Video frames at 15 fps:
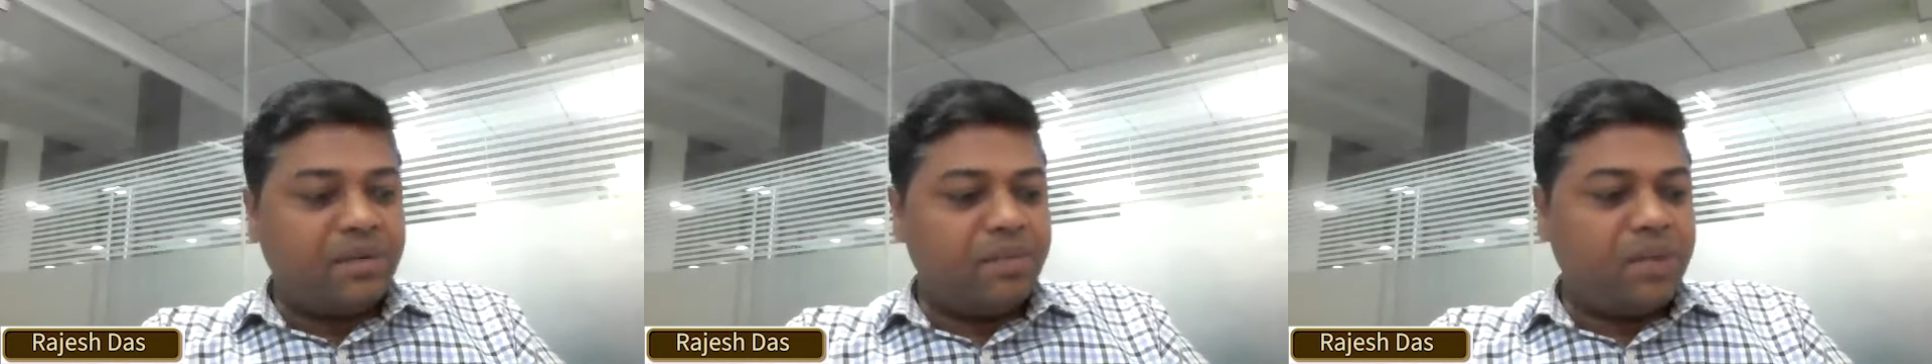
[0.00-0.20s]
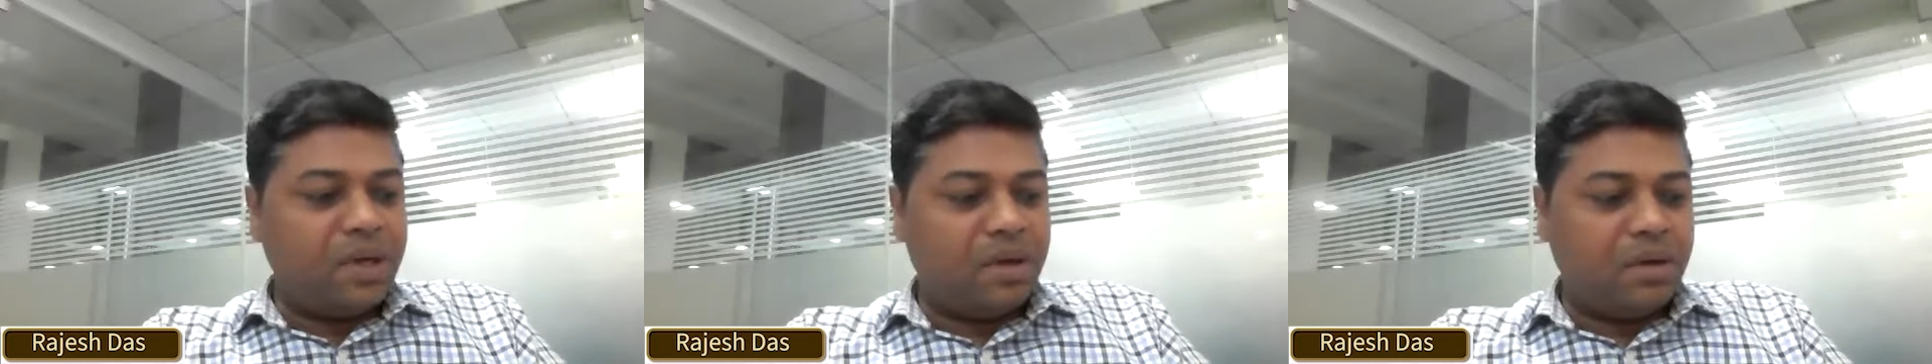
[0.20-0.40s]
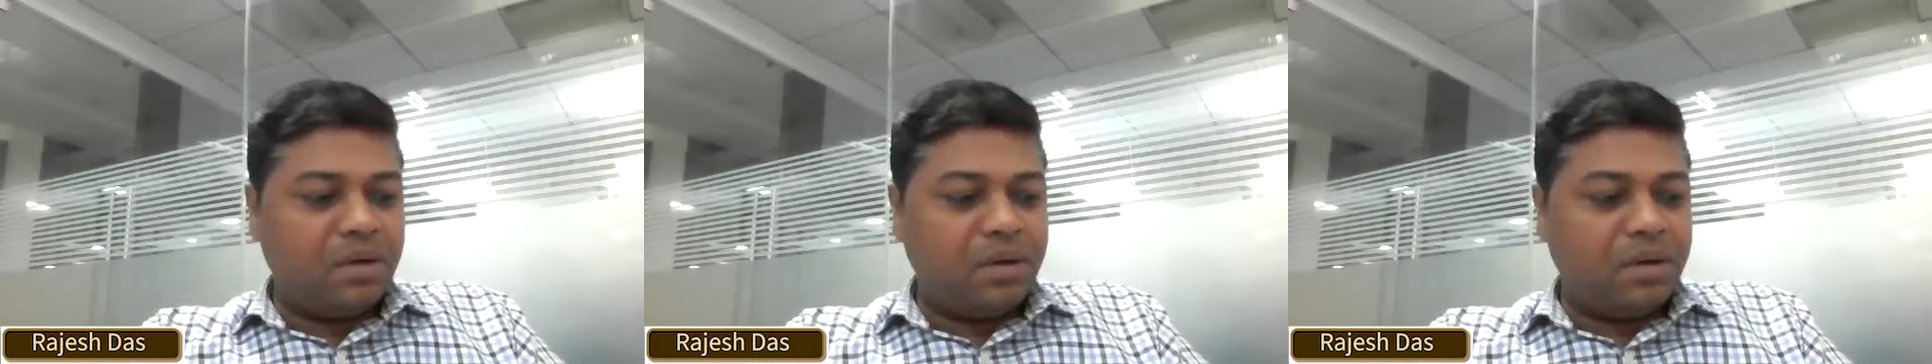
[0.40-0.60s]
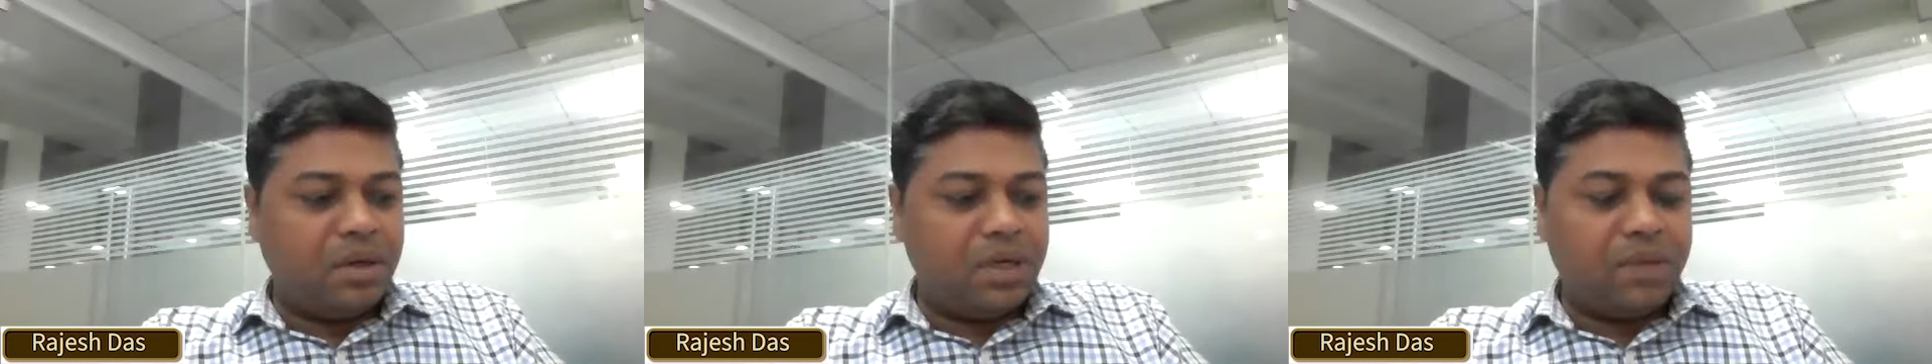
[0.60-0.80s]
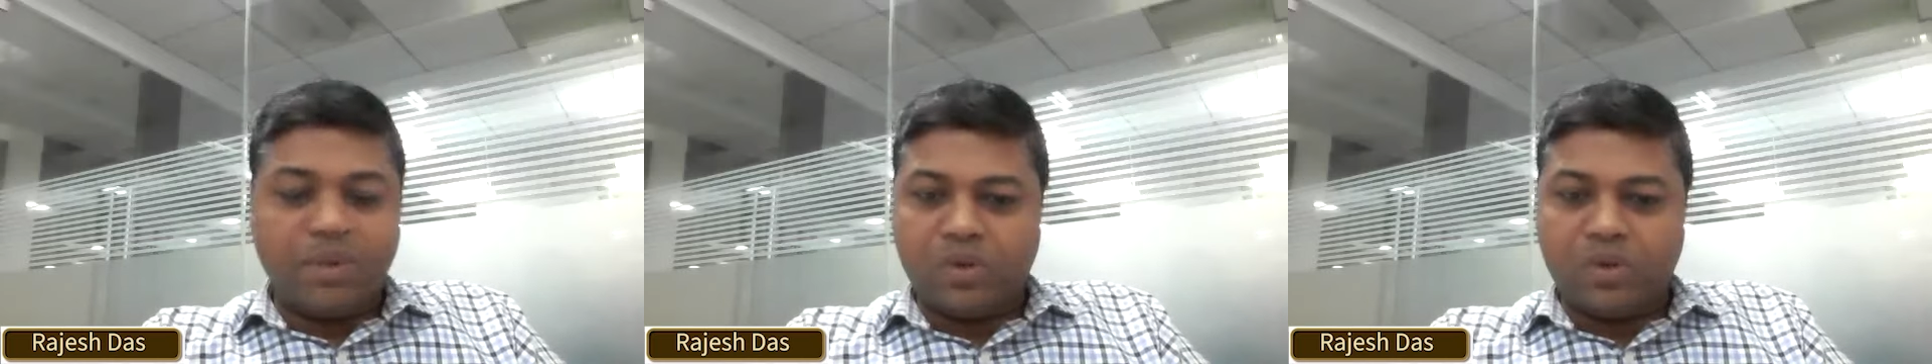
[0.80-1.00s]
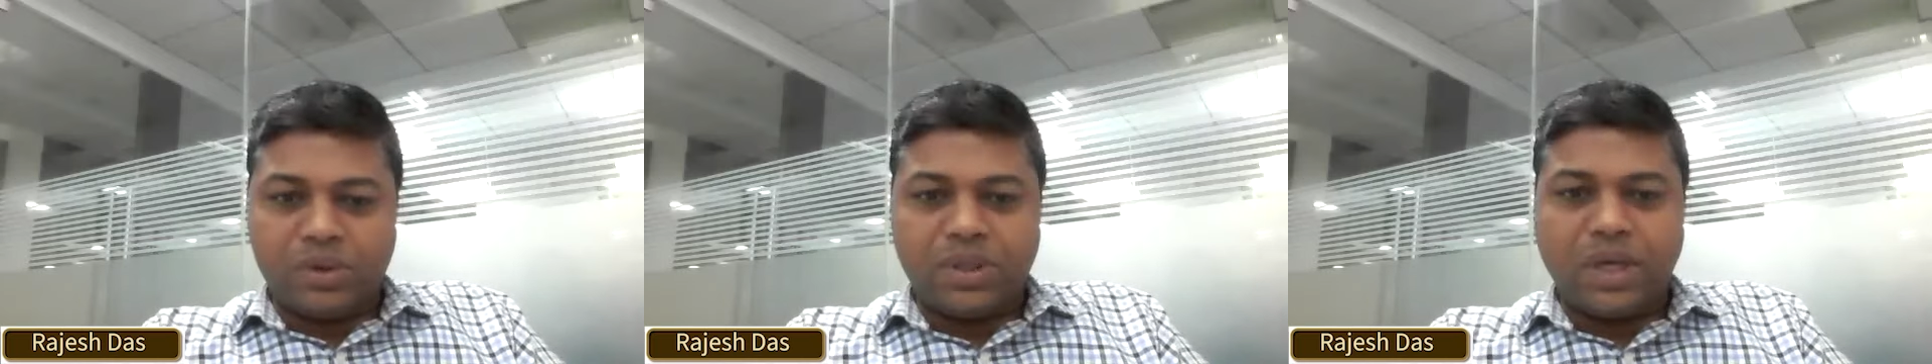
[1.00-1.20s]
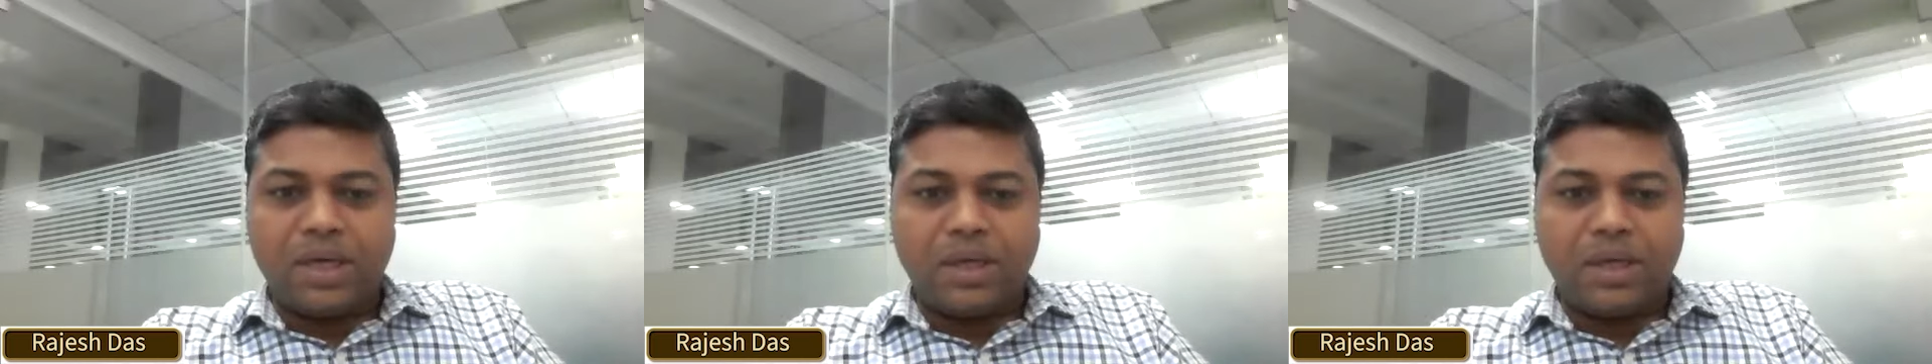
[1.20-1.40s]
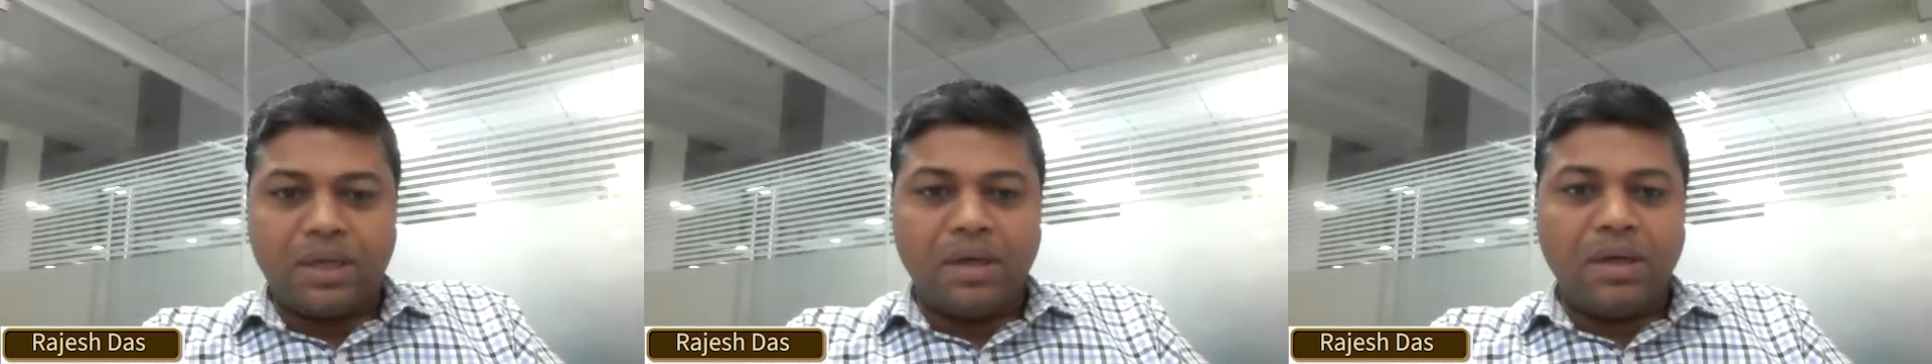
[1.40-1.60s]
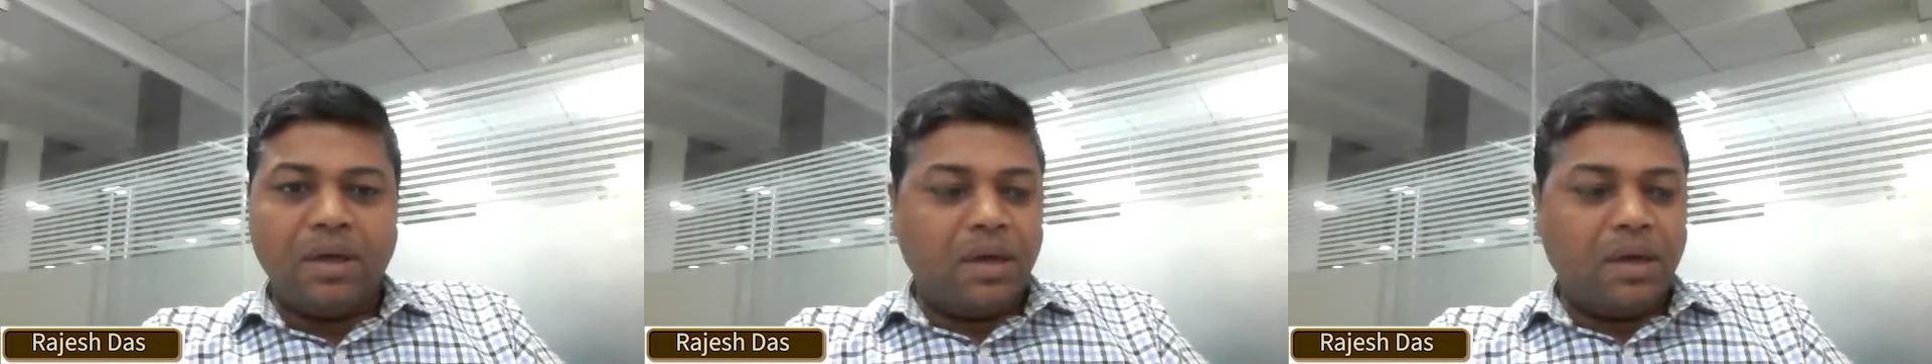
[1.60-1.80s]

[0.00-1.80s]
of the society,